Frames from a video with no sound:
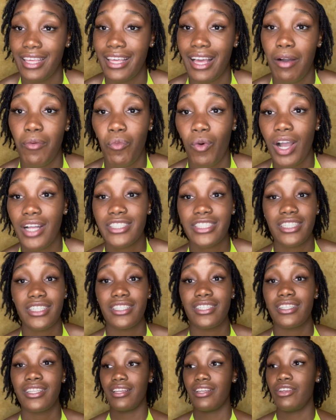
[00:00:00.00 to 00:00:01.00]
I'm
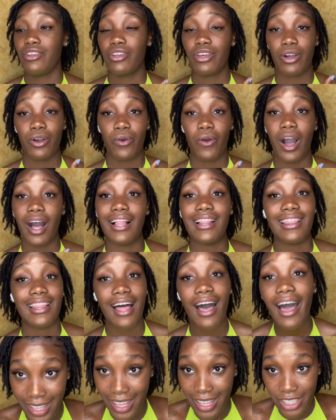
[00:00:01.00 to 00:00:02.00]
watching, you know, a
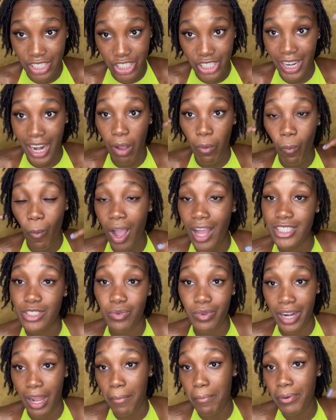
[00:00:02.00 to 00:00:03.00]
lot. Should I watch
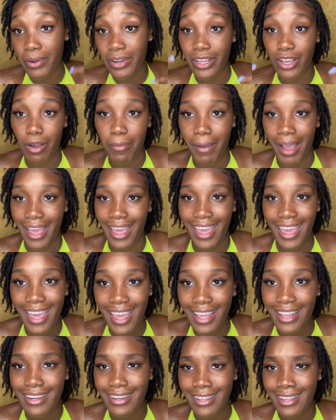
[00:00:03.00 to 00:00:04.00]
what I'm putting on my
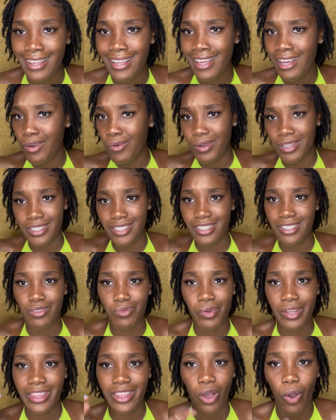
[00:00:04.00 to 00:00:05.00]
head? Which,
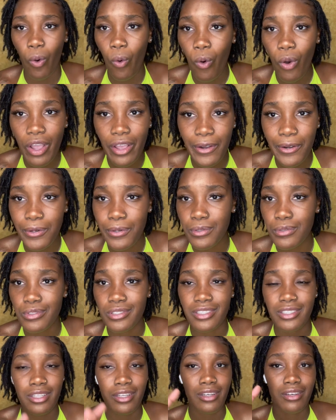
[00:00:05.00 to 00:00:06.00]
with the
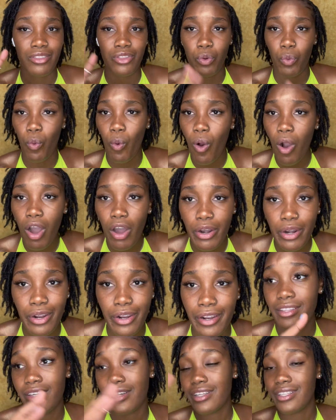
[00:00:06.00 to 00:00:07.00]
oils, the water, the